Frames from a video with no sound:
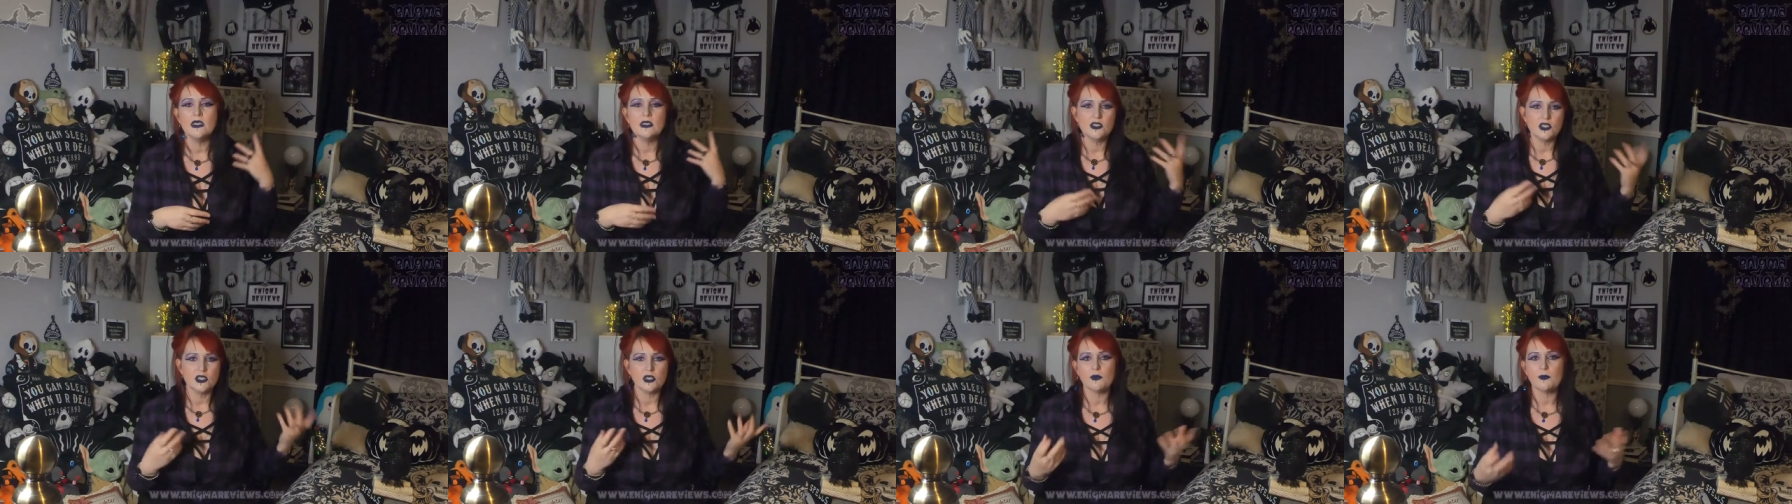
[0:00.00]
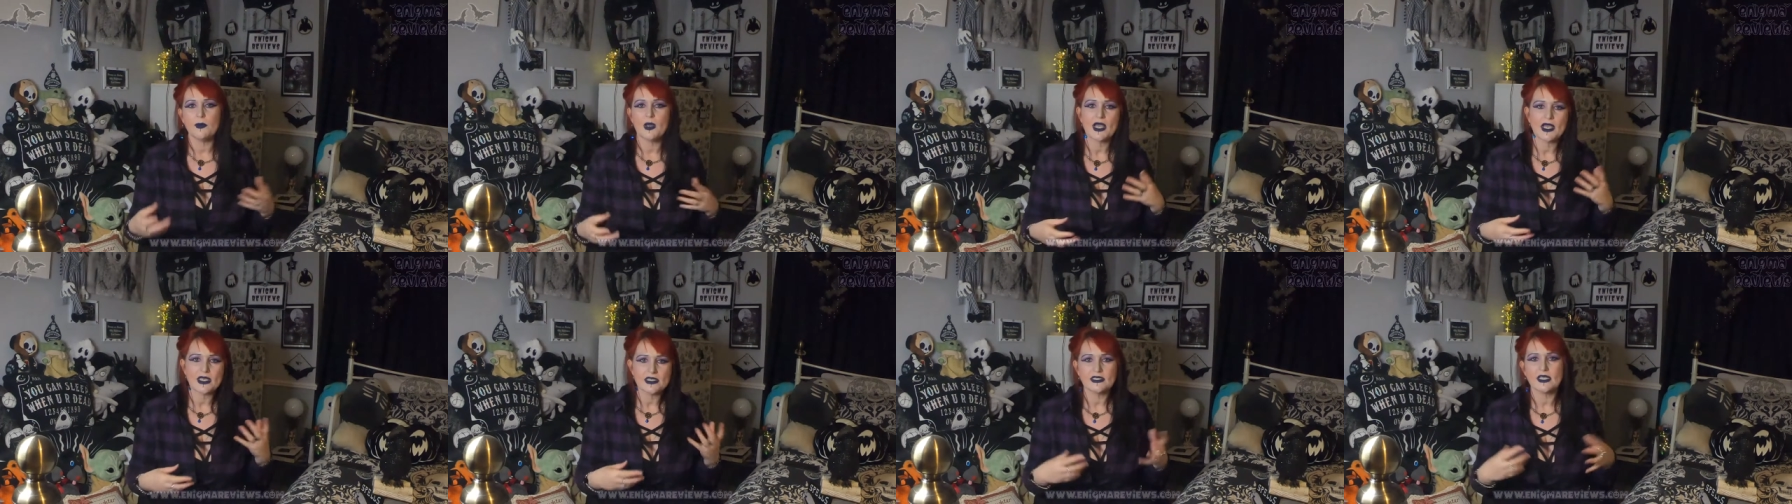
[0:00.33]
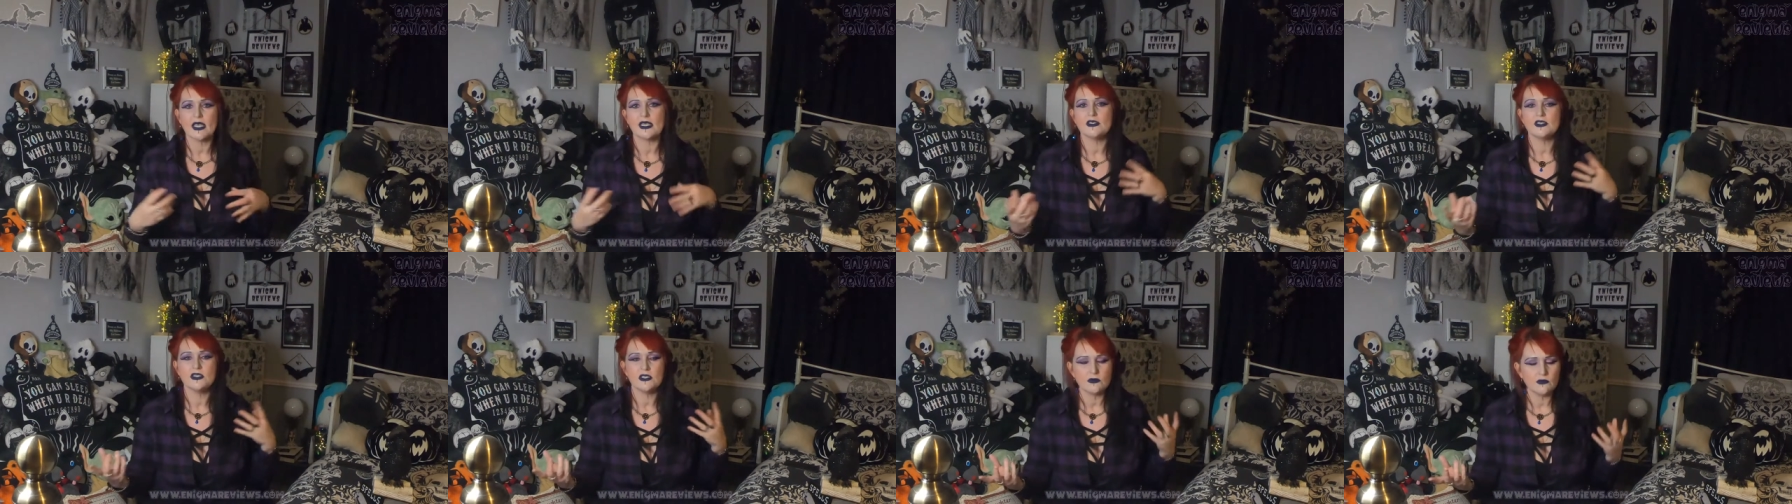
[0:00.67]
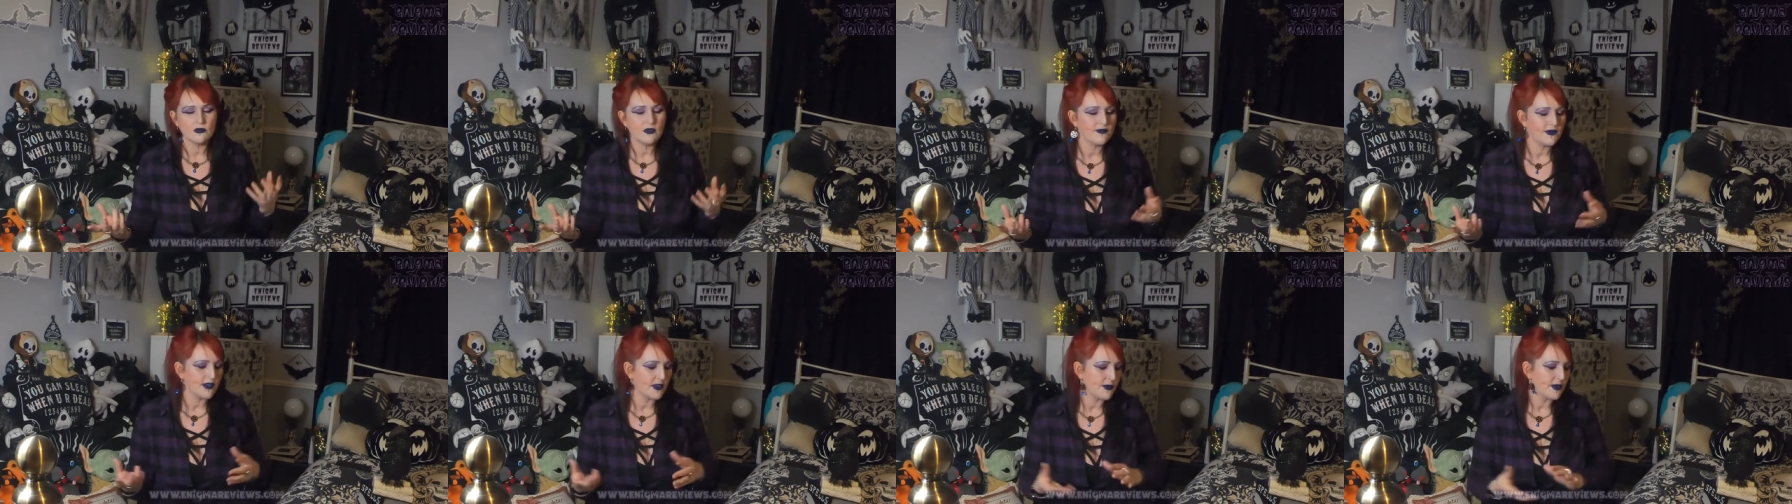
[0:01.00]
She'll buy that and she'll
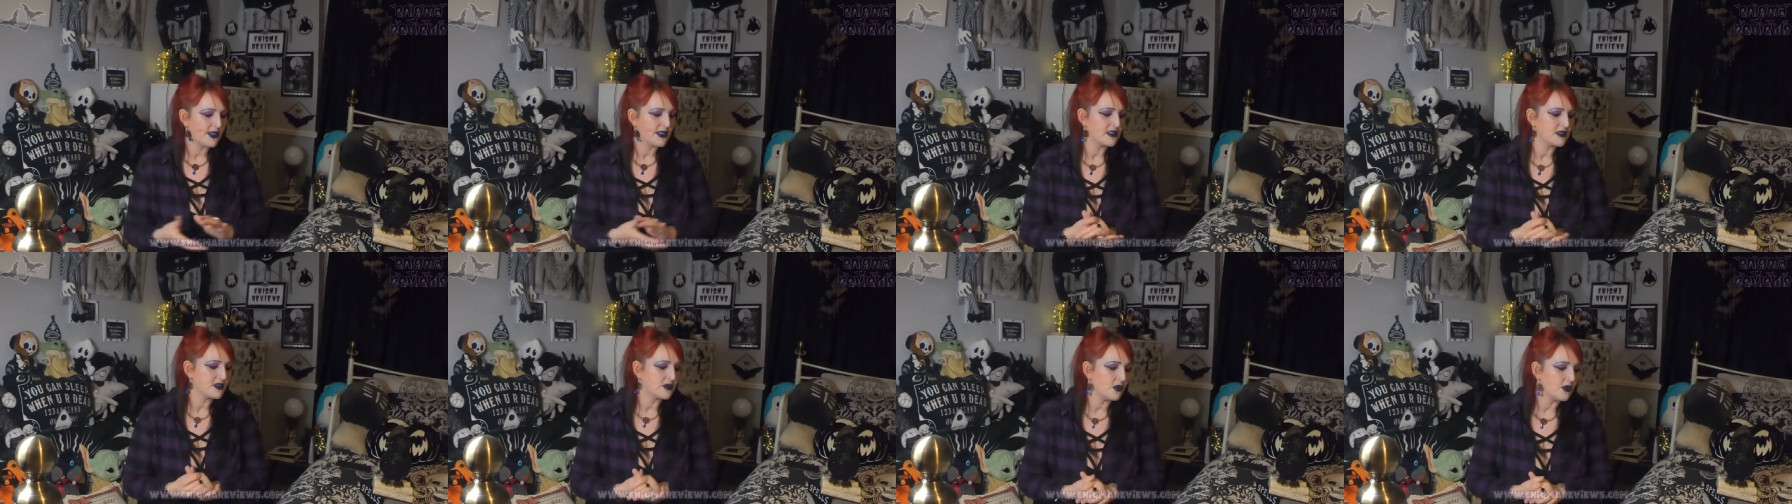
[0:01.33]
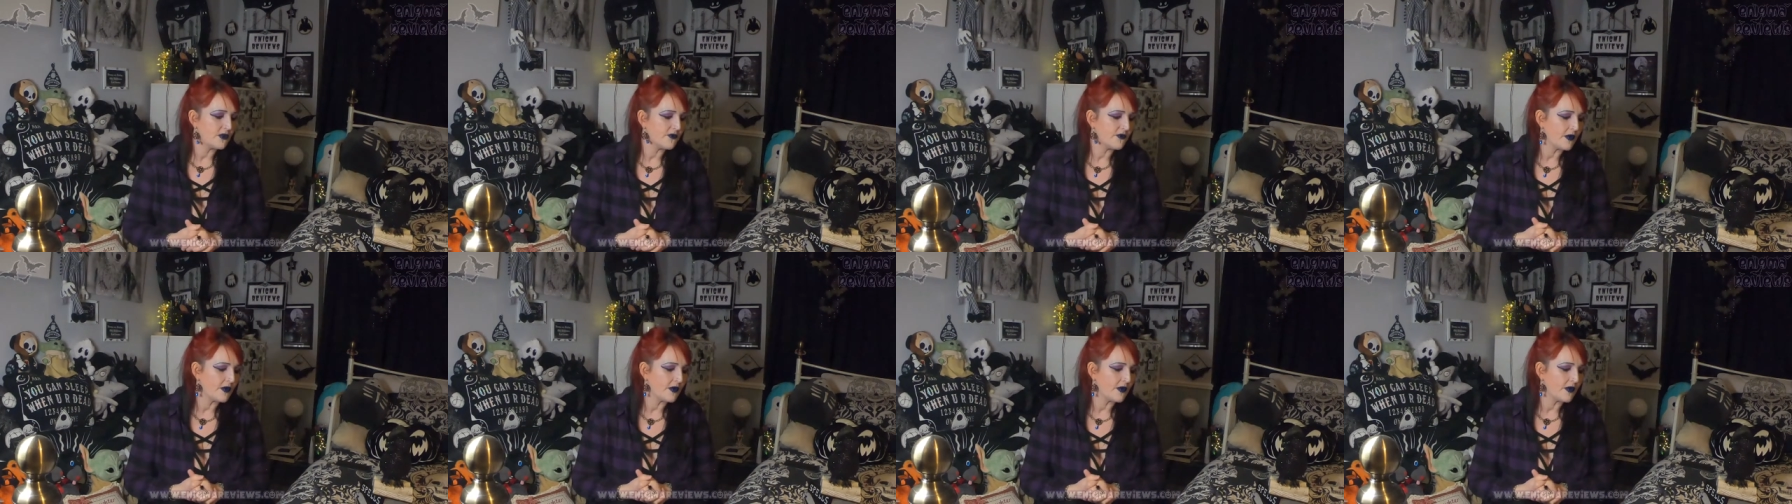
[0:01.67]
review it and so